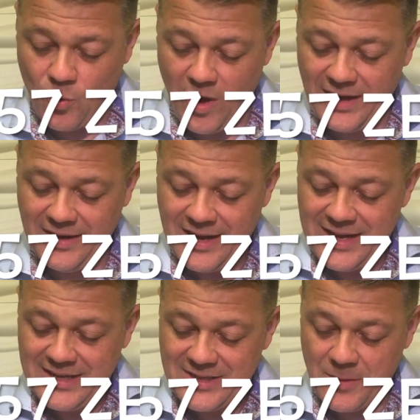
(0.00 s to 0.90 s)
1
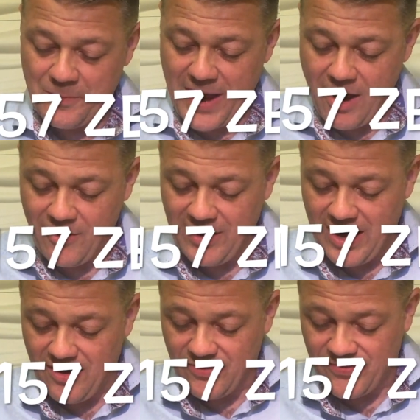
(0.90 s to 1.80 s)
to the power
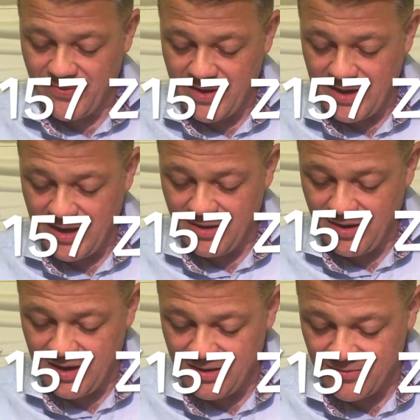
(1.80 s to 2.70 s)
of
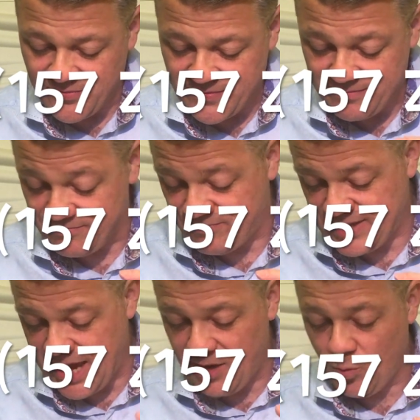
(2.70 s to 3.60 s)

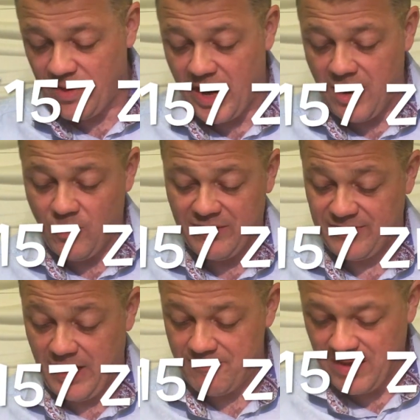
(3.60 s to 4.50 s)
10 with
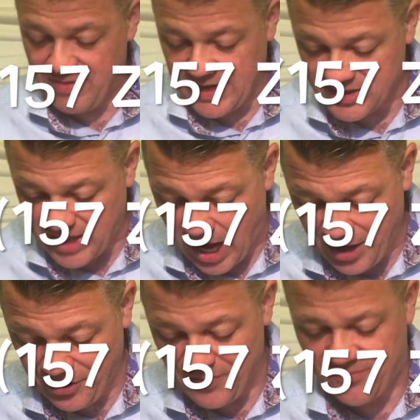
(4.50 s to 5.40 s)
I think it's
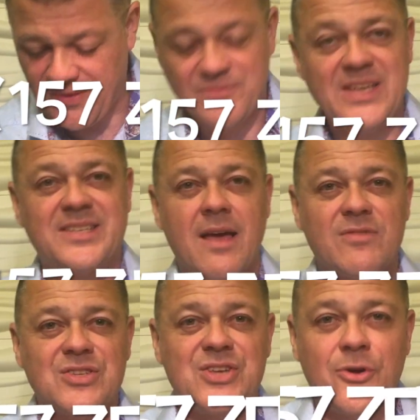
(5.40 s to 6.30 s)

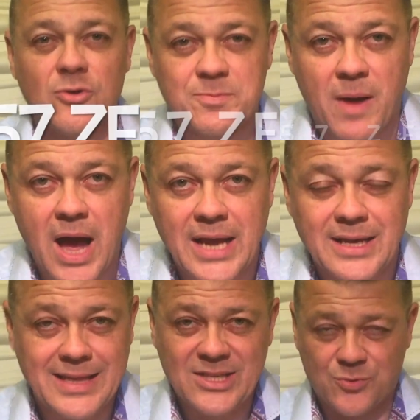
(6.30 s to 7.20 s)
157 zeros behind
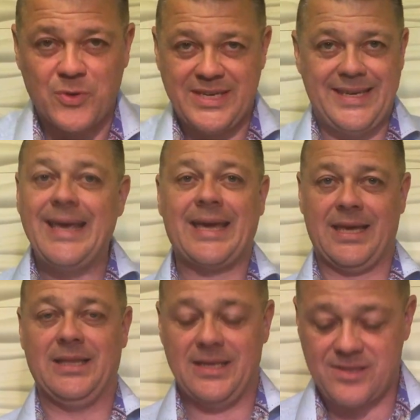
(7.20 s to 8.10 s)
it. That's
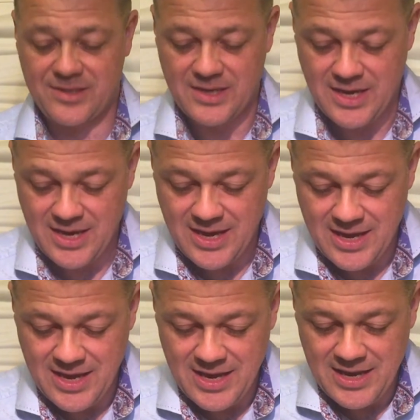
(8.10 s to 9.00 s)
ridiculous.
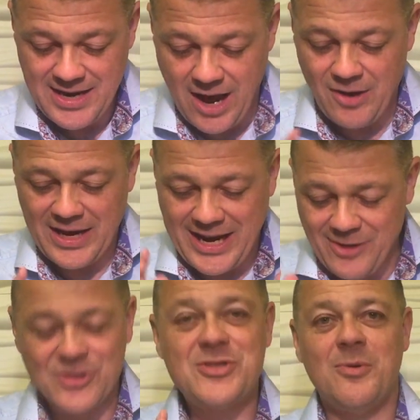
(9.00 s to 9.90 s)
Now,
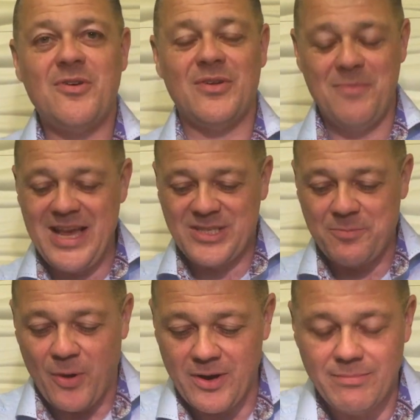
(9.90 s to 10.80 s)
here's the
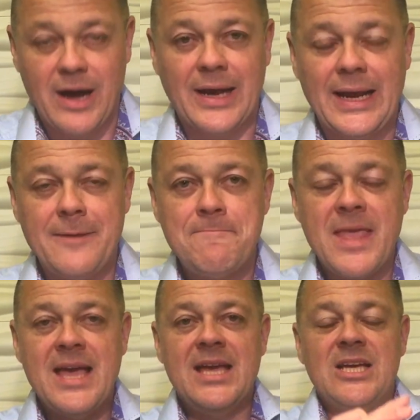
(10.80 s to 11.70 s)
amazing part about it.
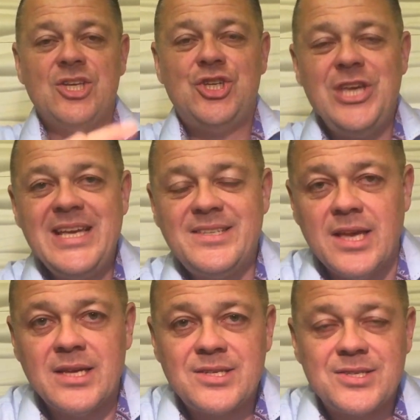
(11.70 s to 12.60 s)

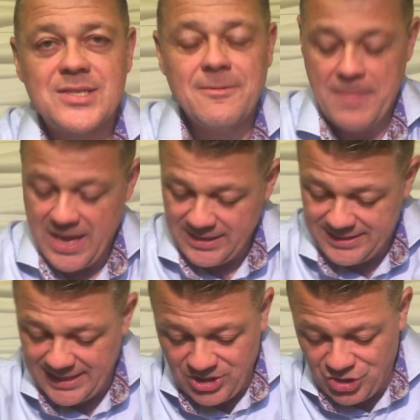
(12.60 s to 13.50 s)
Jesus
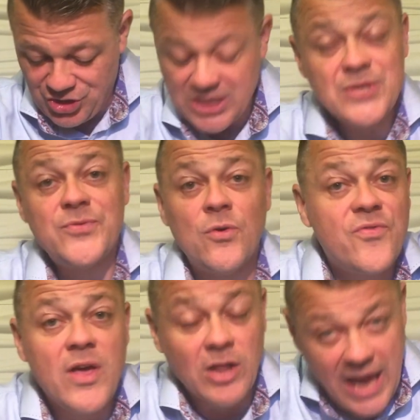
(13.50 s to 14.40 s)
didn't just
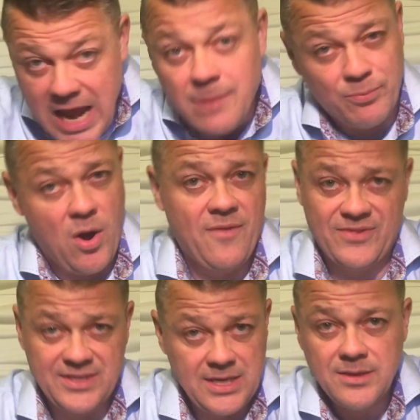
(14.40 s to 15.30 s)
fulfill 8
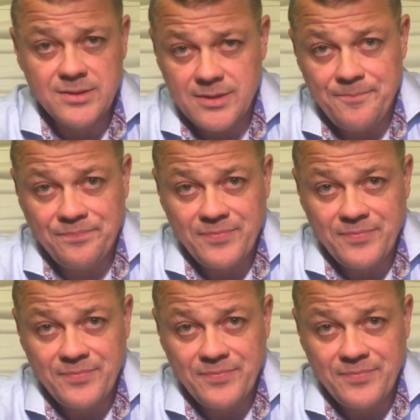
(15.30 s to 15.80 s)
prophecies.